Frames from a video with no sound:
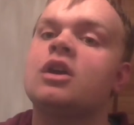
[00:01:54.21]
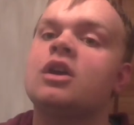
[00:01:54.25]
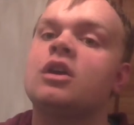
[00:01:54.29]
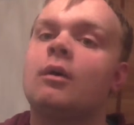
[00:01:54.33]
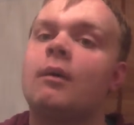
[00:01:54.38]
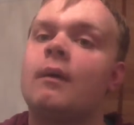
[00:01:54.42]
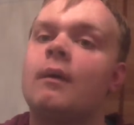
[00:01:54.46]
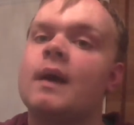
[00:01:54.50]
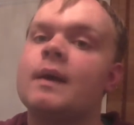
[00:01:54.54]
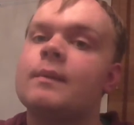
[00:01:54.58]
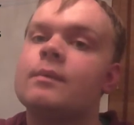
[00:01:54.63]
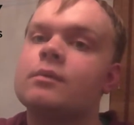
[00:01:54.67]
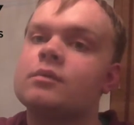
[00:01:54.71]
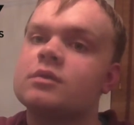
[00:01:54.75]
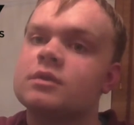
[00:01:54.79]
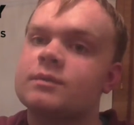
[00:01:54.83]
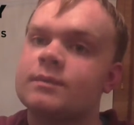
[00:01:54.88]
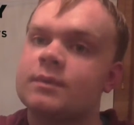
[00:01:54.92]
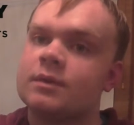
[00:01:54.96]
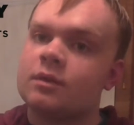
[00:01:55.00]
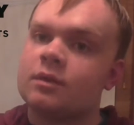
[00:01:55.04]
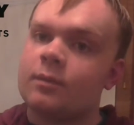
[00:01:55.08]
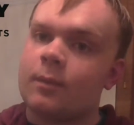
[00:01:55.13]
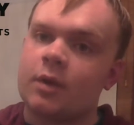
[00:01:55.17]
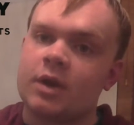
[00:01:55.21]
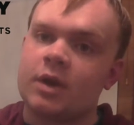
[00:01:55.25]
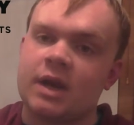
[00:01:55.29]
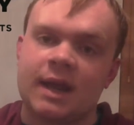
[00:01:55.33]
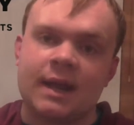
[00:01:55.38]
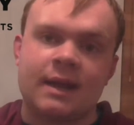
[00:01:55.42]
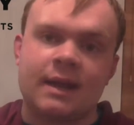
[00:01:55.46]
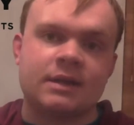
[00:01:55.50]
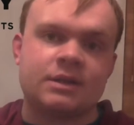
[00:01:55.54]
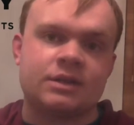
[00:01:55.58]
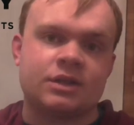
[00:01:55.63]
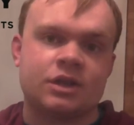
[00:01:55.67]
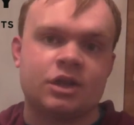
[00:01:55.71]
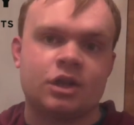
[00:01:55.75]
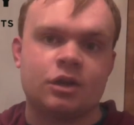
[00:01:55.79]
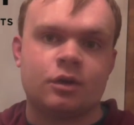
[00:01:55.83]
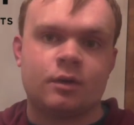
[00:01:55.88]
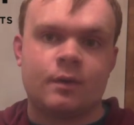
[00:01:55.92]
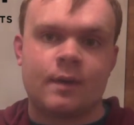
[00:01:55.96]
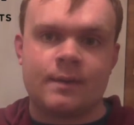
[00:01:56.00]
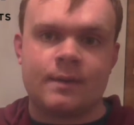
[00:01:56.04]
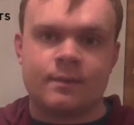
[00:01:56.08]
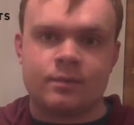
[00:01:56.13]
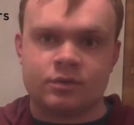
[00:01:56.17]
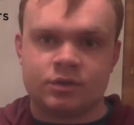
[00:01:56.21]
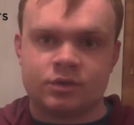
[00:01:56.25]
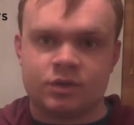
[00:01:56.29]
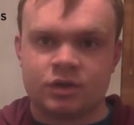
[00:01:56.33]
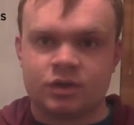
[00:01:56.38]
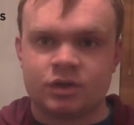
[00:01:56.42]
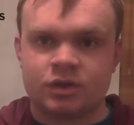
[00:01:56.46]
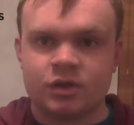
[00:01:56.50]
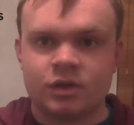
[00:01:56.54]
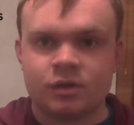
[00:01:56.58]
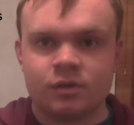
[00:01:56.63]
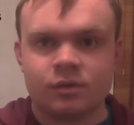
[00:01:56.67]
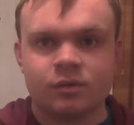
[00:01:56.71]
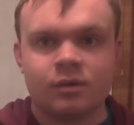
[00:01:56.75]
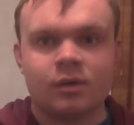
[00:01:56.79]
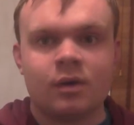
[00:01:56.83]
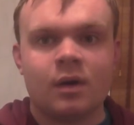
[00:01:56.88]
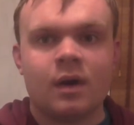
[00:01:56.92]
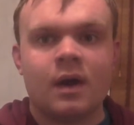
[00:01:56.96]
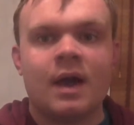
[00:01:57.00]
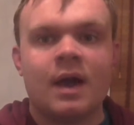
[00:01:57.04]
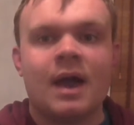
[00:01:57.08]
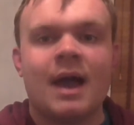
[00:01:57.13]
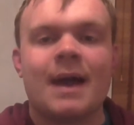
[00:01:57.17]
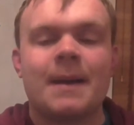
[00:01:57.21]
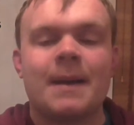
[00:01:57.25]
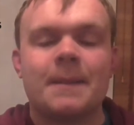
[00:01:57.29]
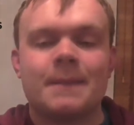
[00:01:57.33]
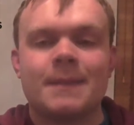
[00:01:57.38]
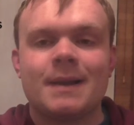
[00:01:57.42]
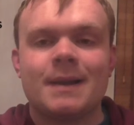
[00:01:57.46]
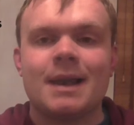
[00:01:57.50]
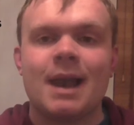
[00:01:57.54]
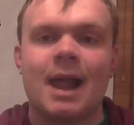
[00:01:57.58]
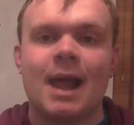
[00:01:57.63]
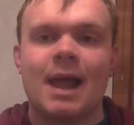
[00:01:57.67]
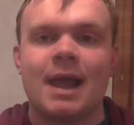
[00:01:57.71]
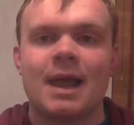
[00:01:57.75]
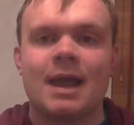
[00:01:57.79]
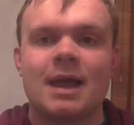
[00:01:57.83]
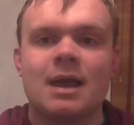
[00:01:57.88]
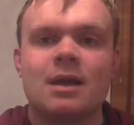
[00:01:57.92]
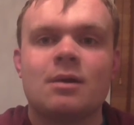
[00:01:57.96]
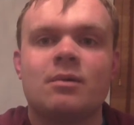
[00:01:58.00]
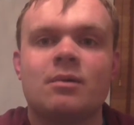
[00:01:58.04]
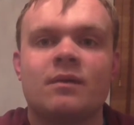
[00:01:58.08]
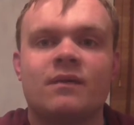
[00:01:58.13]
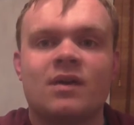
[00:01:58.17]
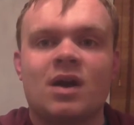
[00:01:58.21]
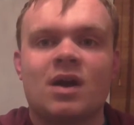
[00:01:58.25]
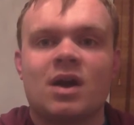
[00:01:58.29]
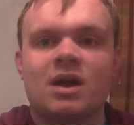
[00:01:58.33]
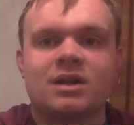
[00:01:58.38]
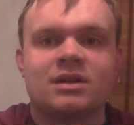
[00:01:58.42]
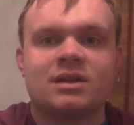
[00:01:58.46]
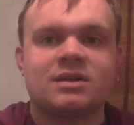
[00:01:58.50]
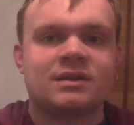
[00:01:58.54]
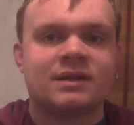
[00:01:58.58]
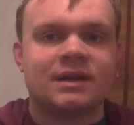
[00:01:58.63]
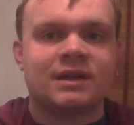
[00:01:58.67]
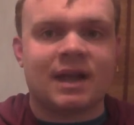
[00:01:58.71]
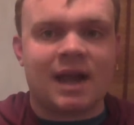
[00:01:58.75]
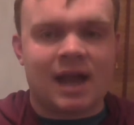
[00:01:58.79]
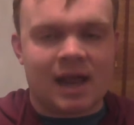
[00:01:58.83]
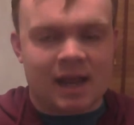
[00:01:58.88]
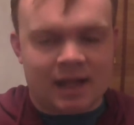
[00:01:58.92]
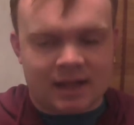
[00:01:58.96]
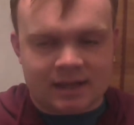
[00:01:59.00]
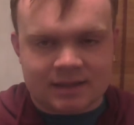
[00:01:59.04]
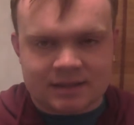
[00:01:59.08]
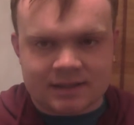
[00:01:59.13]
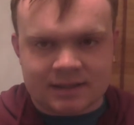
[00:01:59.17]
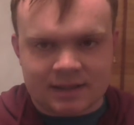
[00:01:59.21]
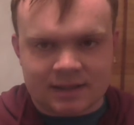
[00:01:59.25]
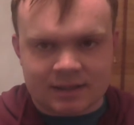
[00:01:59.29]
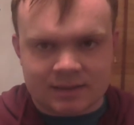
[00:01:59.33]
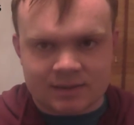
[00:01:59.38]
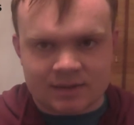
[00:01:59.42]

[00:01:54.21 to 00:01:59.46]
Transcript: you're able to put them on here, so you're able to do and play with Guardians of the Galaxy.